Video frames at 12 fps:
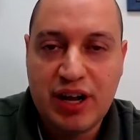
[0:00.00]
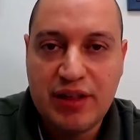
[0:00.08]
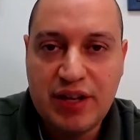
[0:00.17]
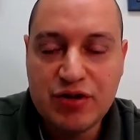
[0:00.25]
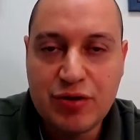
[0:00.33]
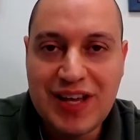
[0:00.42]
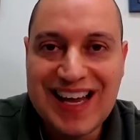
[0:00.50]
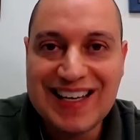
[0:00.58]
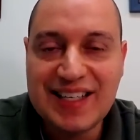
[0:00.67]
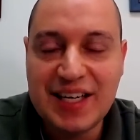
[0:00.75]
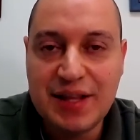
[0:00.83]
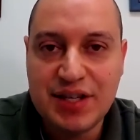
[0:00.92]
These are the
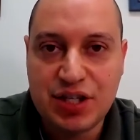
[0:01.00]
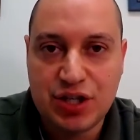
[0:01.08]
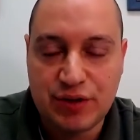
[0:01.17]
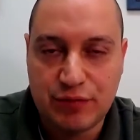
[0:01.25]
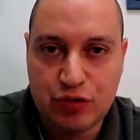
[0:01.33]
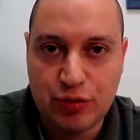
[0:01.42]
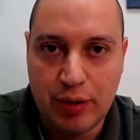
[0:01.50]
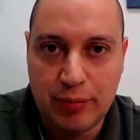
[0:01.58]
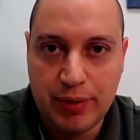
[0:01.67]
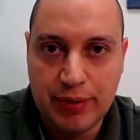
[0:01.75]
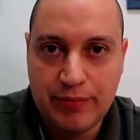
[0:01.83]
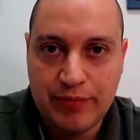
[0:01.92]
antithesis of Trump.
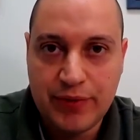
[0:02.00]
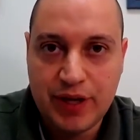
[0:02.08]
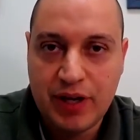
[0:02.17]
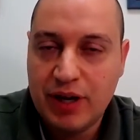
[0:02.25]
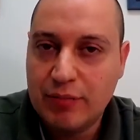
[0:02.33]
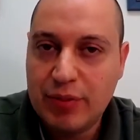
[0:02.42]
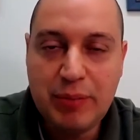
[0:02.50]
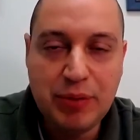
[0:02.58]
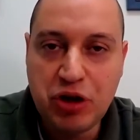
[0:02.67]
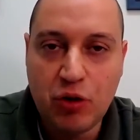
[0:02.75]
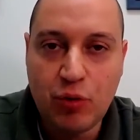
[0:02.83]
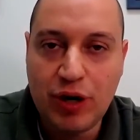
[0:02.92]
People
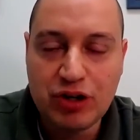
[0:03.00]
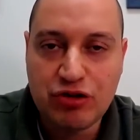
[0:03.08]
don't want